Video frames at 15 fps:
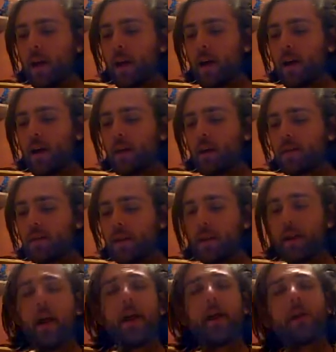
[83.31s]
uh,
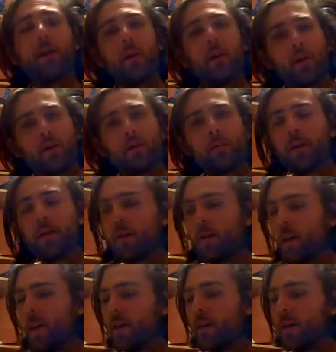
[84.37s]
said, "Hey, could you host my
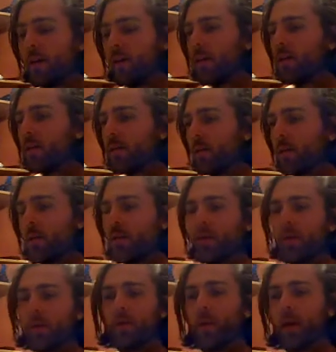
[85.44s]
friend from
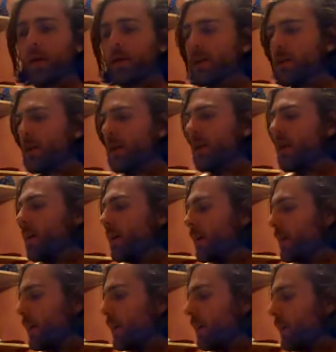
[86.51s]
OWS?"
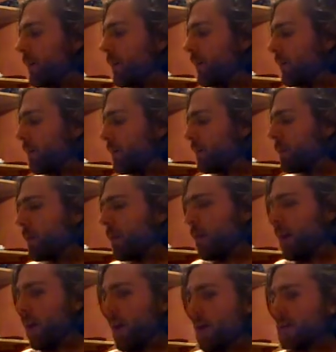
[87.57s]
Um,
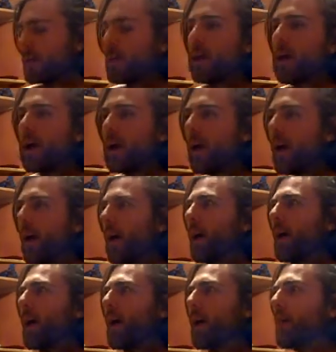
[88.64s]
and I was like, "Yeah, yeah."
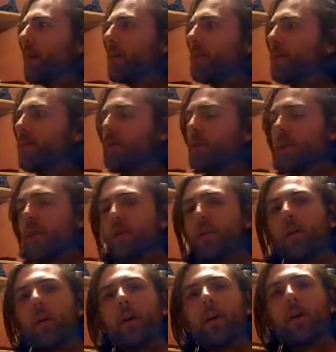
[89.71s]
And she was like,
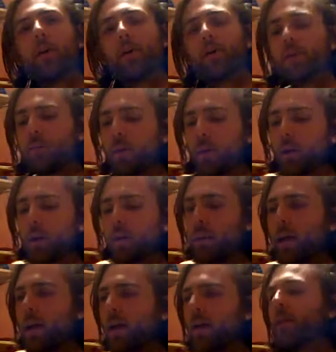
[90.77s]
"He's a welder. He goes to Burning
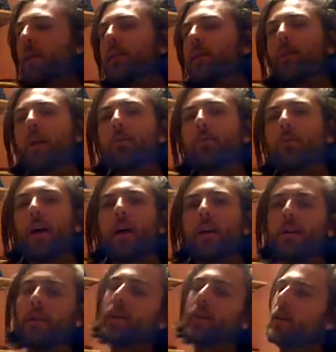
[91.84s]
Man. I think he's right up your
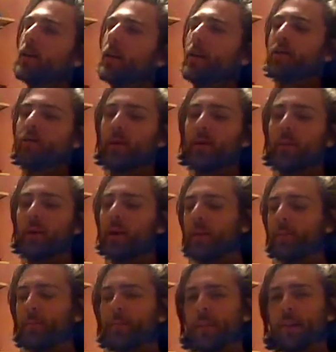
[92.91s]
alley." Yeah, he's right up my
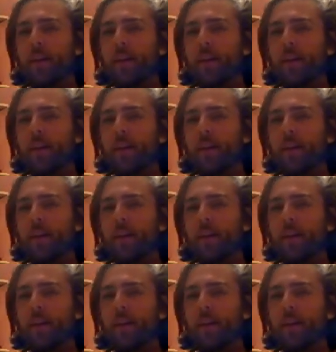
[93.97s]
alley.